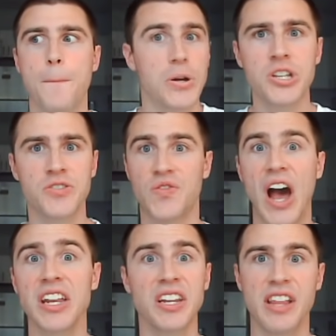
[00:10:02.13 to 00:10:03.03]
But he's
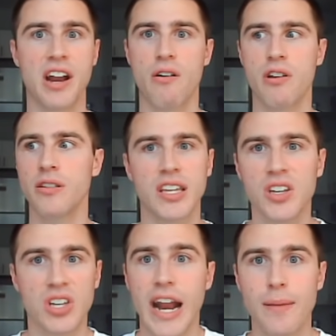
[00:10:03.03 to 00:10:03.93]
fine in that area. Like,
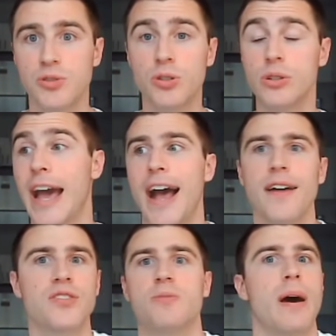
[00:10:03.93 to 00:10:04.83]
he can absolutely
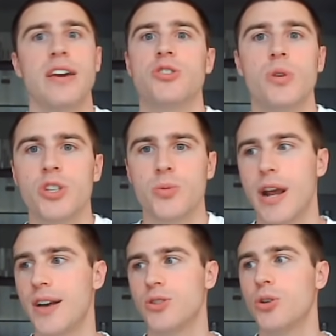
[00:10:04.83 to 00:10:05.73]
have spiked weeks where
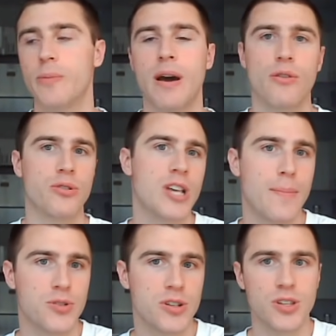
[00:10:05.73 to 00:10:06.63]
he has a good amount of
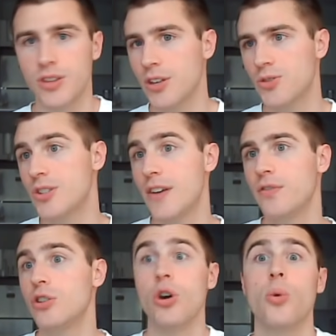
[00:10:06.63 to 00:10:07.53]
receptions, and things could
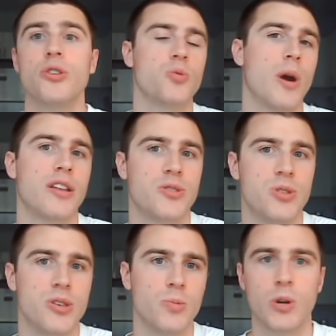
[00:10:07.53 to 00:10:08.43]
definitely go his way in a
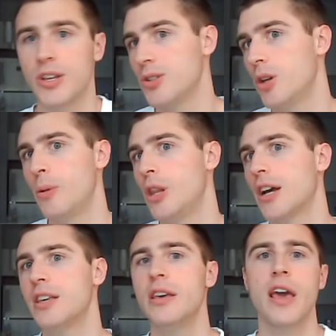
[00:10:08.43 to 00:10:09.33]
season where he gets a little bit
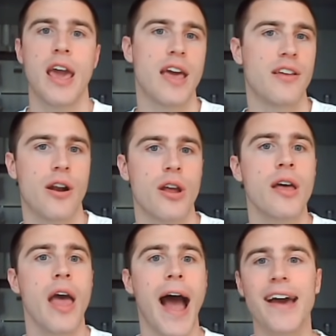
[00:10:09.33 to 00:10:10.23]
lucky in that
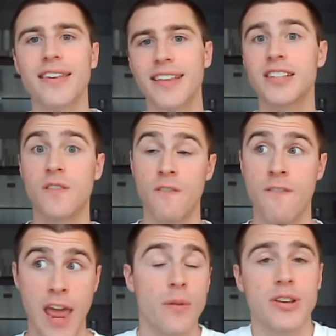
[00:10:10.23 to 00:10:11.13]
area. I think that's
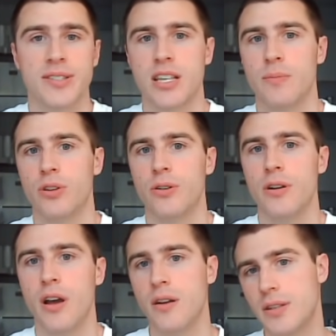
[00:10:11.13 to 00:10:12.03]
very
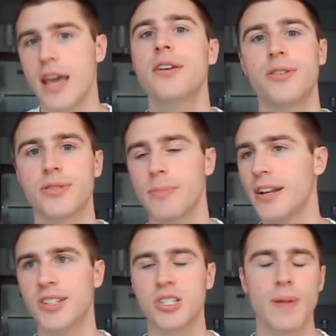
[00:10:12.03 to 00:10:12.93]
similar to Akers. I'm
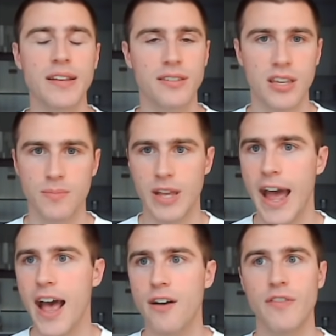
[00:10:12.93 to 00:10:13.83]
not expecting him to
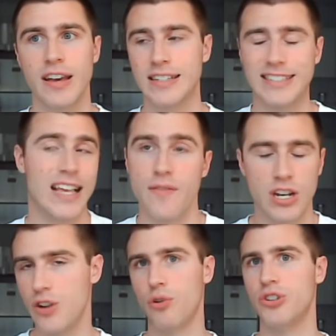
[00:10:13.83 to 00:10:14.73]
have
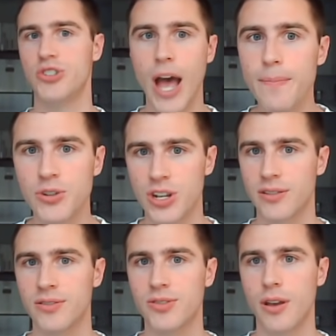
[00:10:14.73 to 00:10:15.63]
70
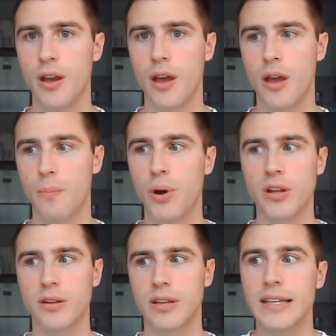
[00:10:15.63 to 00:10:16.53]
receptions,
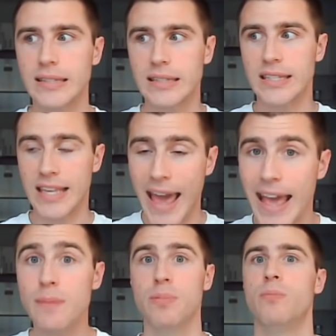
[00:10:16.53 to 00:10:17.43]
but he's
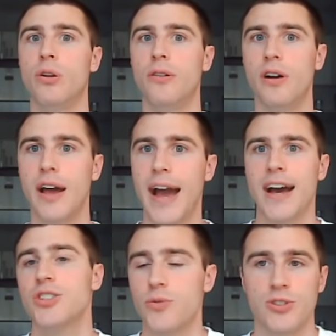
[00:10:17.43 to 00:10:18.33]
capable
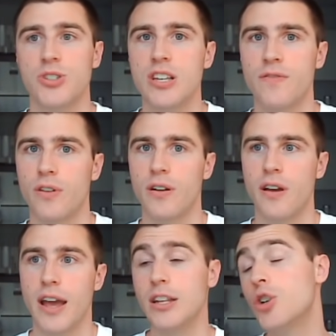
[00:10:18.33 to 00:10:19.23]
as a receiver,
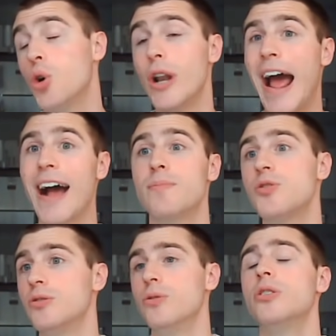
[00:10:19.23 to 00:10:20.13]
and he could
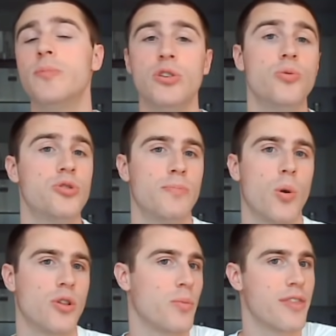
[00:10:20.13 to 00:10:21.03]
absolutely be used
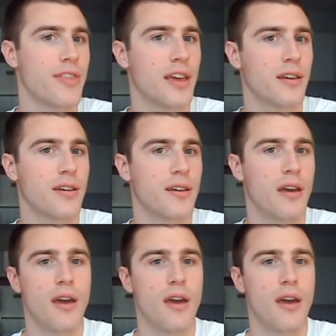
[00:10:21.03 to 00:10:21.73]
more than we think